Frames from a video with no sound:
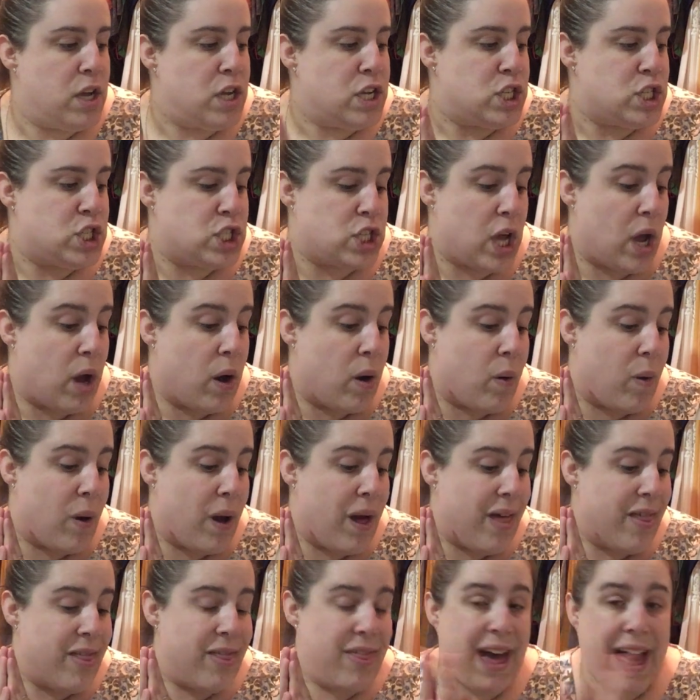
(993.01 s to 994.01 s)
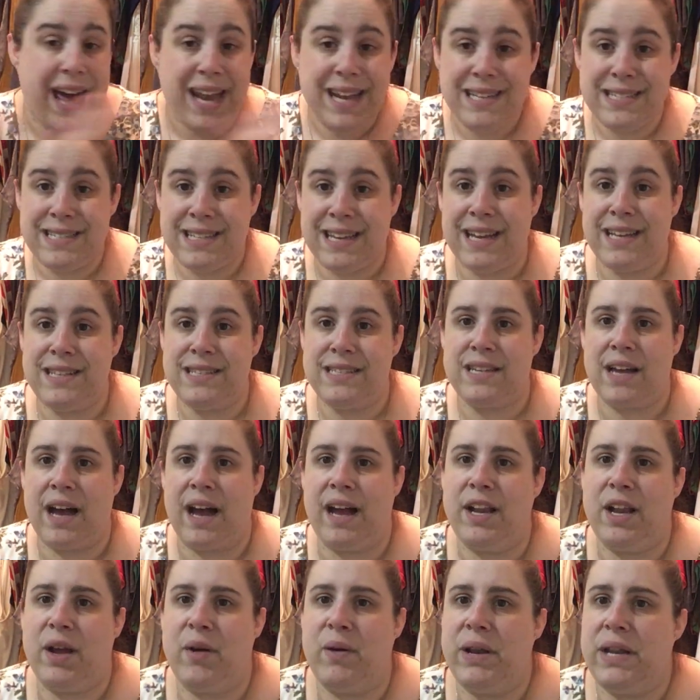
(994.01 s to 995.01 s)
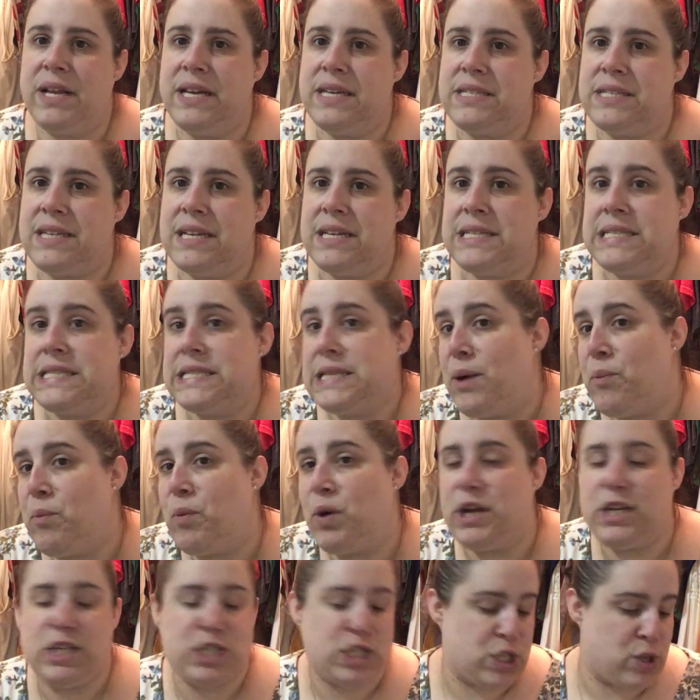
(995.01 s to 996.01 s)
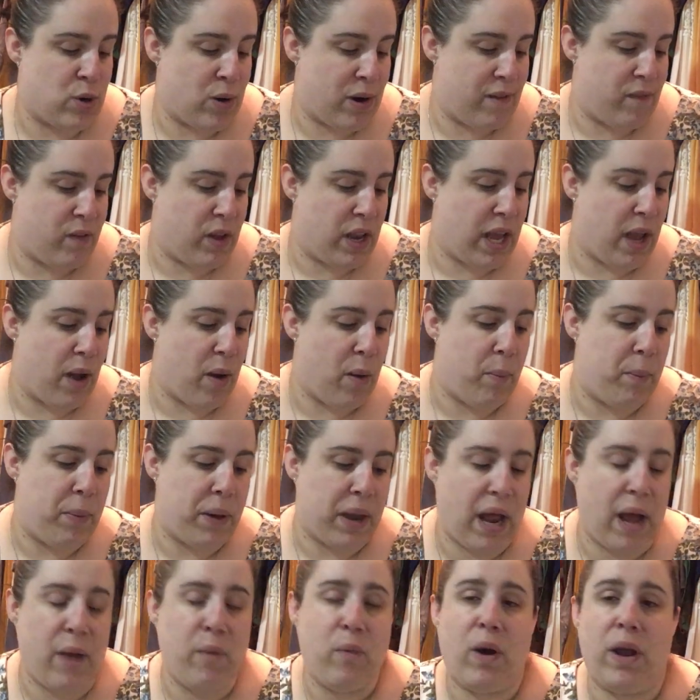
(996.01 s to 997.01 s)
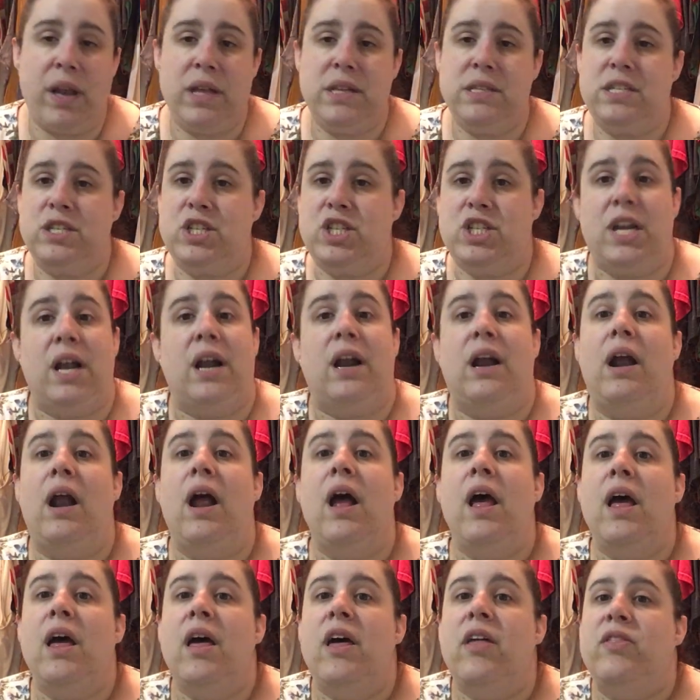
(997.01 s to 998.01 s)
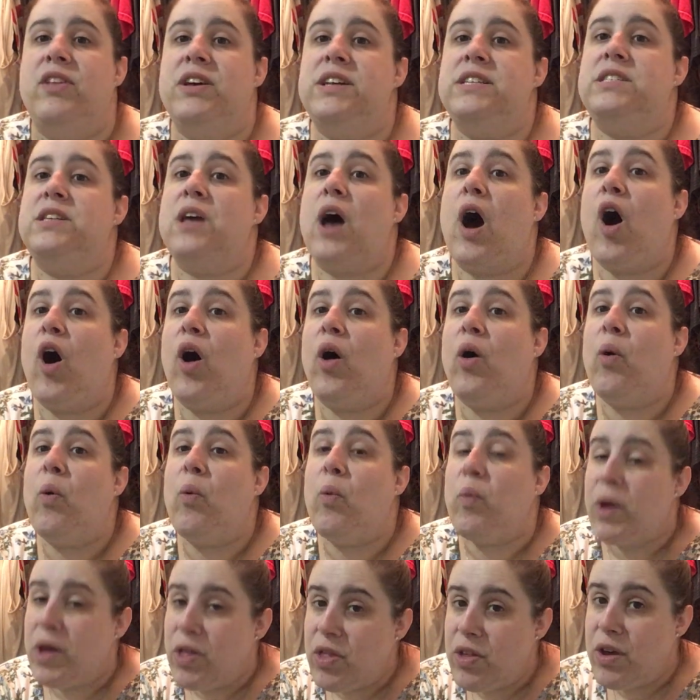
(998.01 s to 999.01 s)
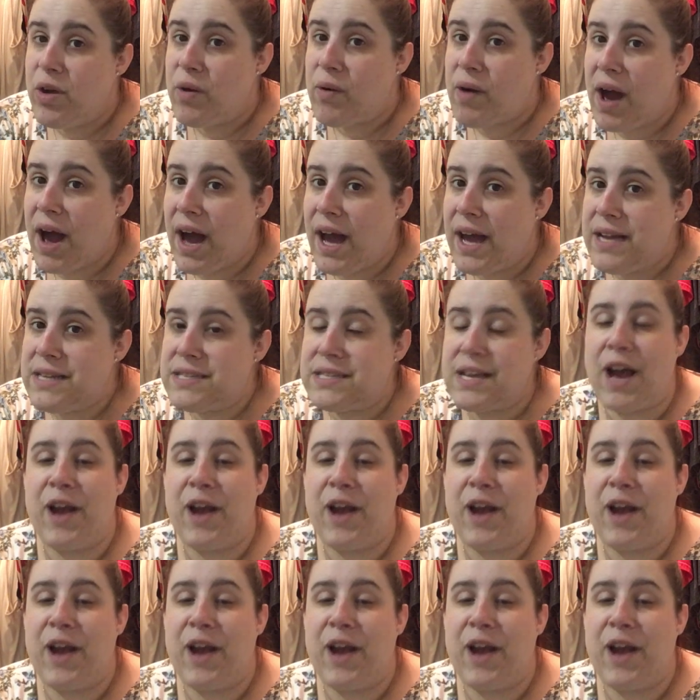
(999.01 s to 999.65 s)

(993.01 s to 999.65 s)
So that is it. I know it is a somewhat short video, but I wanted to share this all with you guys.